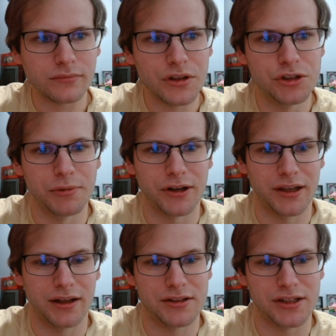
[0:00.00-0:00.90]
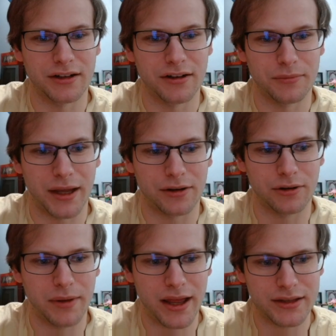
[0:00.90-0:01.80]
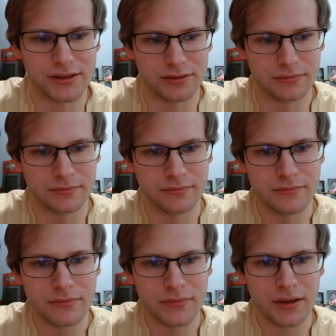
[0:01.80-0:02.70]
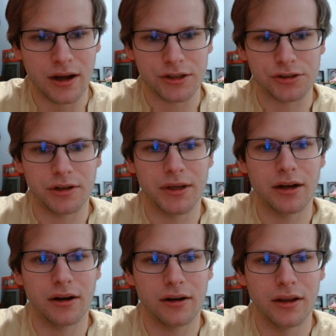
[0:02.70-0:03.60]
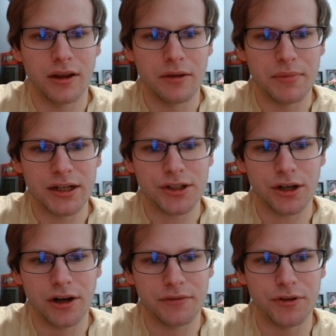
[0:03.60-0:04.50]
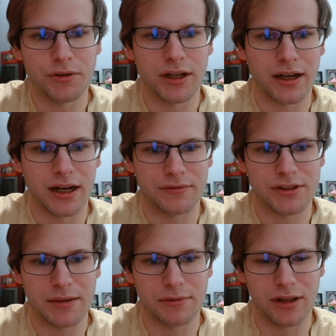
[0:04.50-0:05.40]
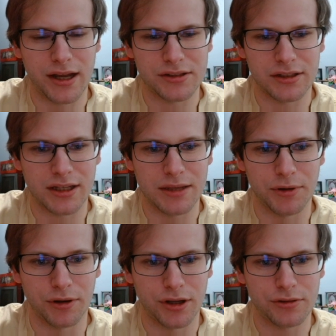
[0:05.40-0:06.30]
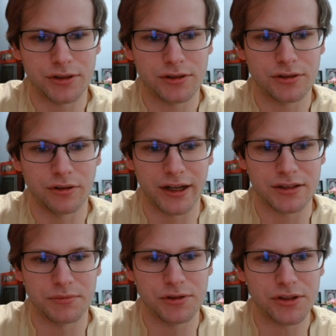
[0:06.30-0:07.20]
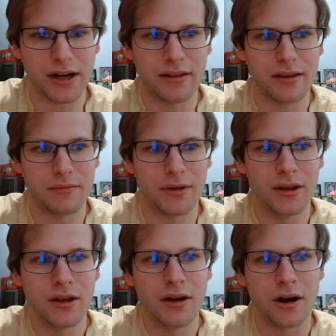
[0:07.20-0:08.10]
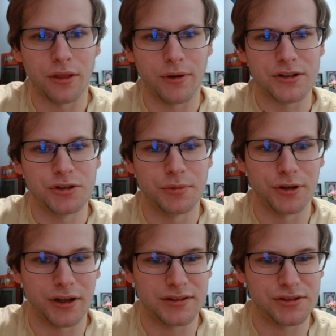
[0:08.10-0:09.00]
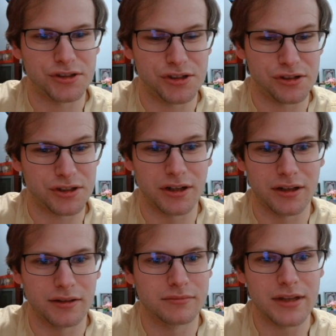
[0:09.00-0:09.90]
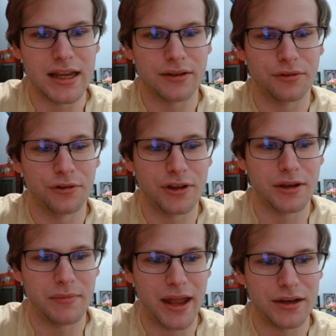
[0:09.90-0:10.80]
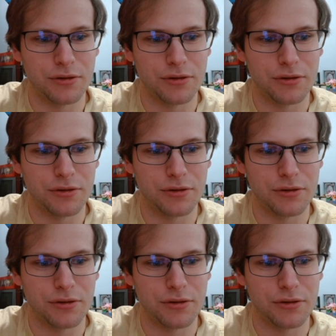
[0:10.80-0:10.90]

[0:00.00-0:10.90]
Super Ducky going to set another back row pass. Ashram here, big turn if you can kind of stabilize and keep your goats or get some use out of them. Otherwise, Super Ducky's just going to eat through them, and you